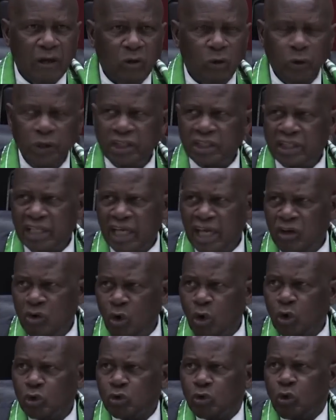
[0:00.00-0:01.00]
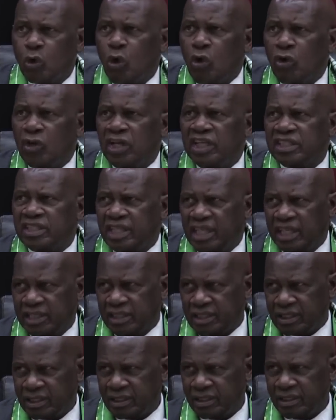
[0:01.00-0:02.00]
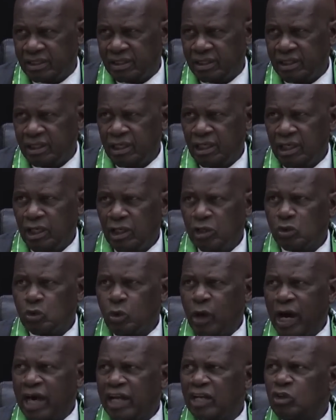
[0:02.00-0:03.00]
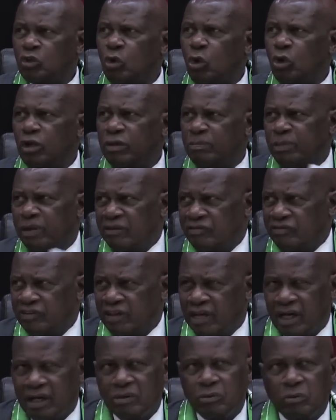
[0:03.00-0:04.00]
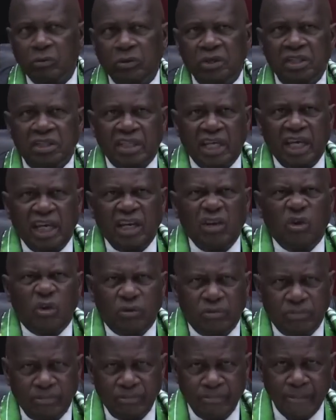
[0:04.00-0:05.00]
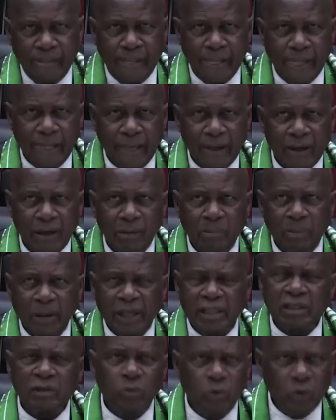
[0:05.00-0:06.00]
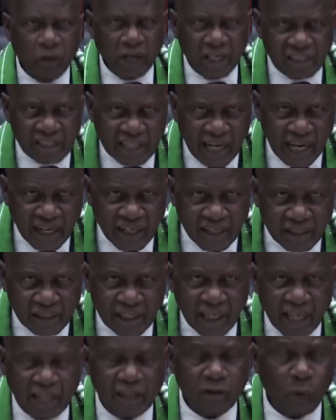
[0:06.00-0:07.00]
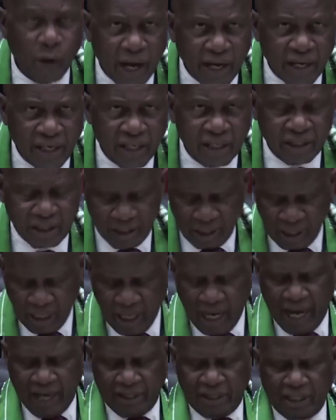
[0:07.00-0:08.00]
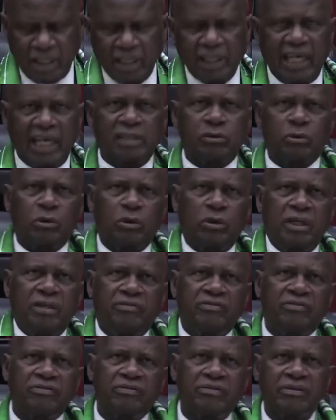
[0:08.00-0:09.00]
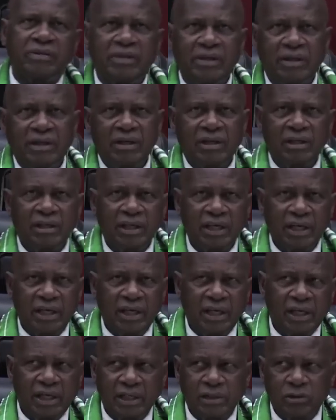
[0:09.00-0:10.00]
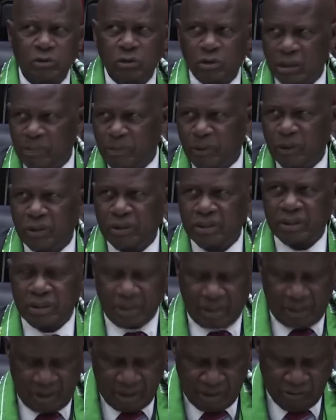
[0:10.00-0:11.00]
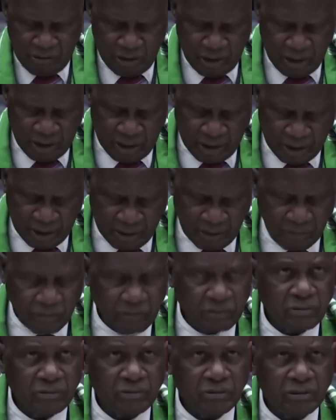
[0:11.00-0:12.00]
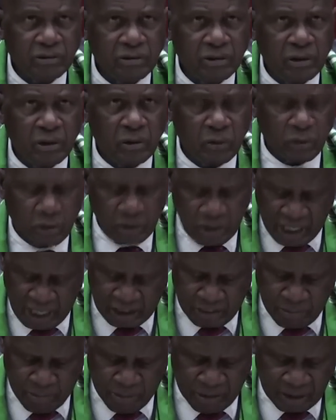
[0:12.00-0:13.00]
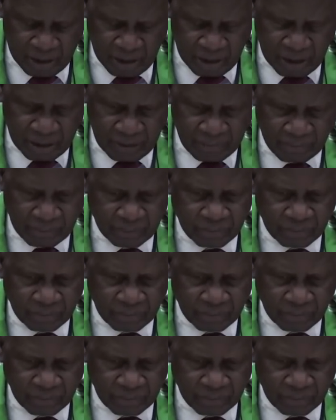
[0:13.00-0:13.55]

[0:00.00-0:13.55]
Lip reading: We say no to lawlessness, to unruly behavior. We say no. But who has done it and why? I think that will leave to the police on that basis.